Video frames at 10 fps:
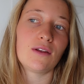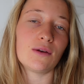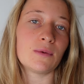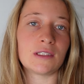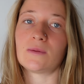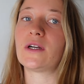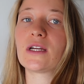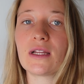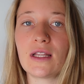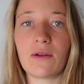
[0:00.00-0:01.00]
humans
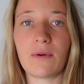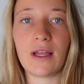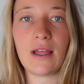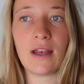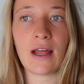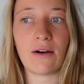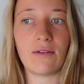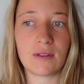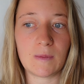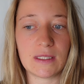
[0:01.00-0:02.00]
work in that way and
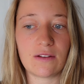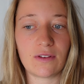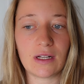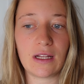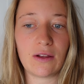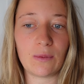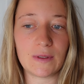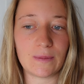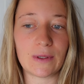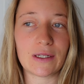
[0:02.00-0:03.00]
how specifically
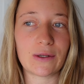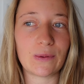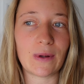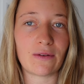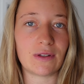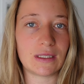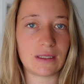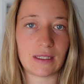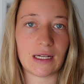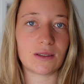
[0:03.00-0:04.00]
humans work who haven't
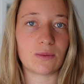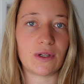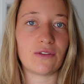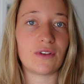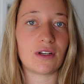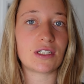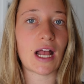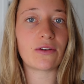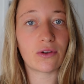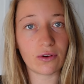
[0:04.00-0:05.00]
dealt with their
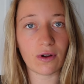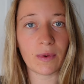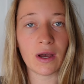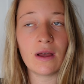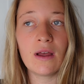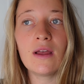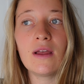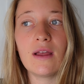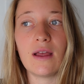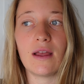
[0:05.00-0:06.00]
childhood trauma
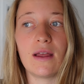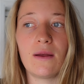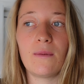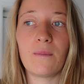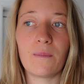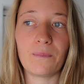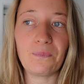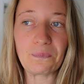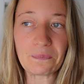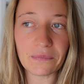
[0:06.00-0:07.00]
um
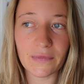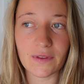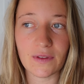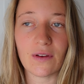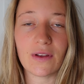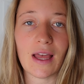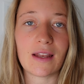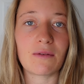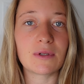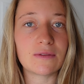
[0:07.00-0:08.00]
so yeah
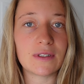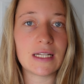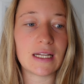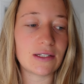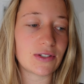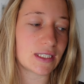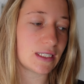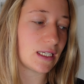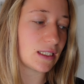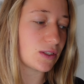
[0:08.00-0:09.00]
that was really
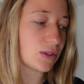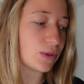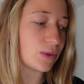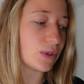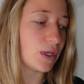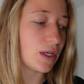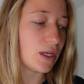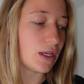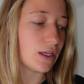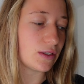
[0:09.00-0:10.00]
interesting to
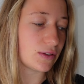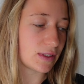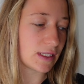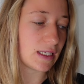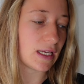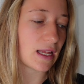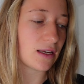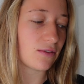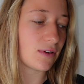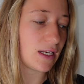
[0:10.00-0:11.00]
to see and
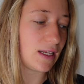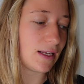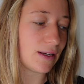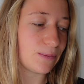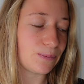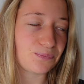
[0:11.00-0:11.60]
it really